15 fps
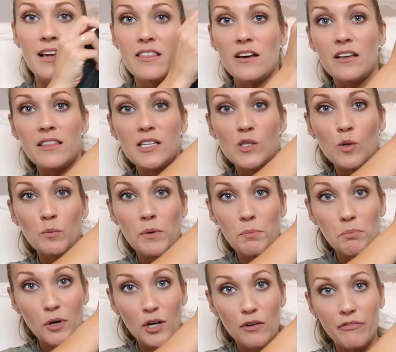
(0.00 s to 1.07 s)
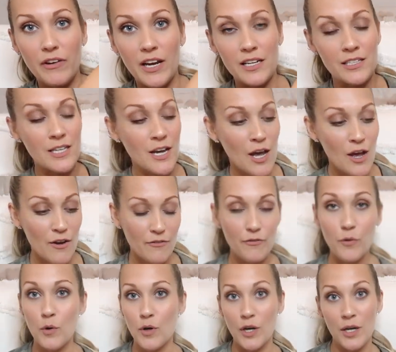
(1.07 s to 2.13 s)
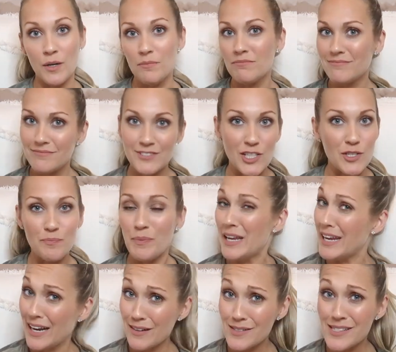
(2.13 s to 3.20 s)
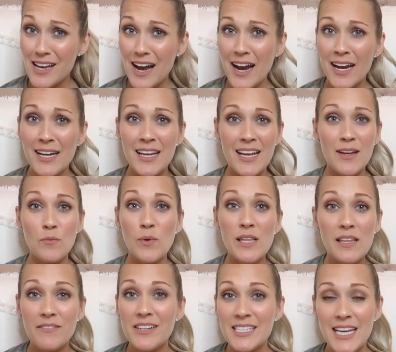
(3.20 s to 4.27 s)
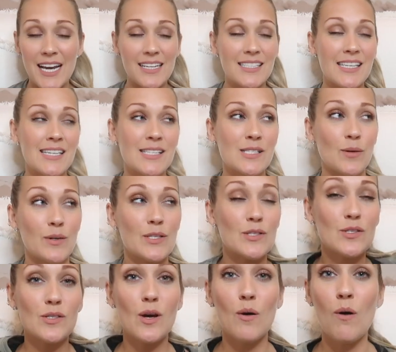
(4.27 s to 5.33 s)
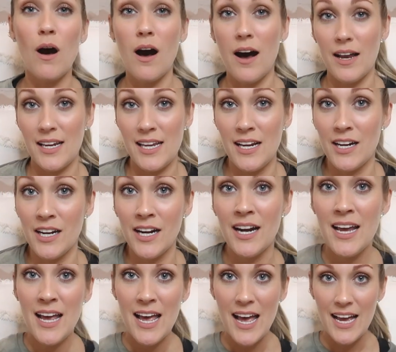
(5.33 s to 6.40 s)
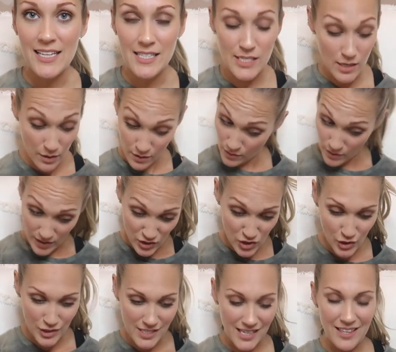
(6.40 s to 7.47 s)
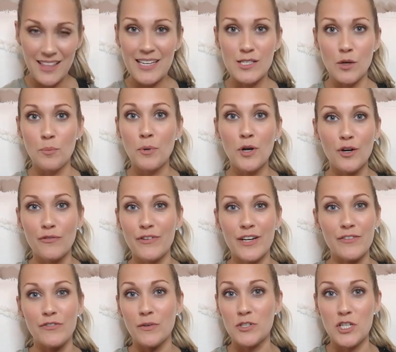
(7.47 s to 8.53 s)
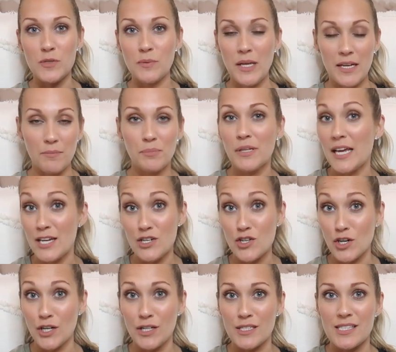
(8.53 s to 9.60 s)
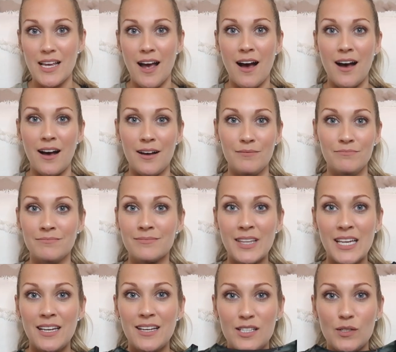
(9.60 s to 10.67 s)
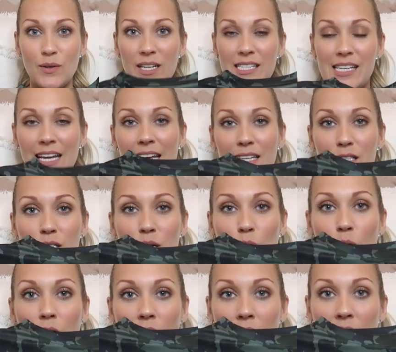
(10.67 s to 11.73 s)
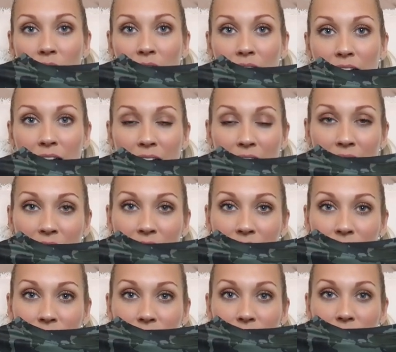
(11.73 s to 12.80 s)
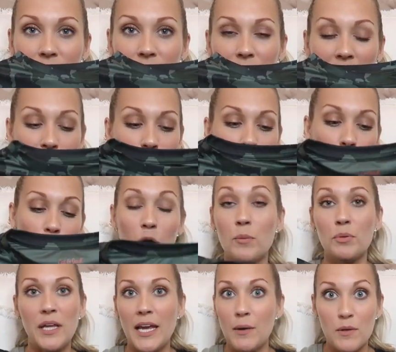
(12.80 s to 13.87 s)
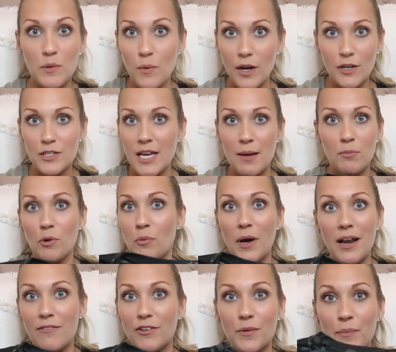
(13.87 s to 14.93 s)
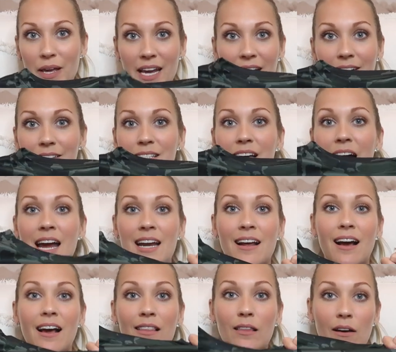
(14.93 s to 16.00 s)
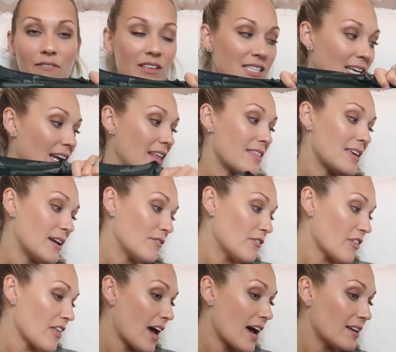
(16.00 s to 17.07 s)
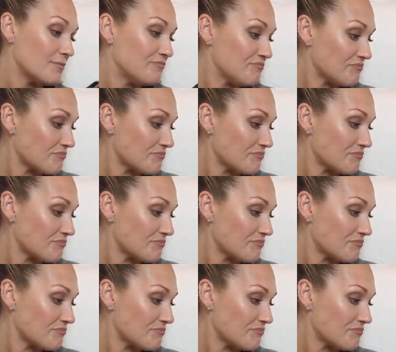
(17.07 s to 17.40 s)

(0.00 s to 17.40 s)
I thought this would be perfect for just being outside. It, we live in Texas, so it's so hot here. And so shirts like this are perfect for just like play shirts. Um, so he doesn't get so hot and I don't know, or playing with the water table, whatever, being outside. I love this kind of thing for that.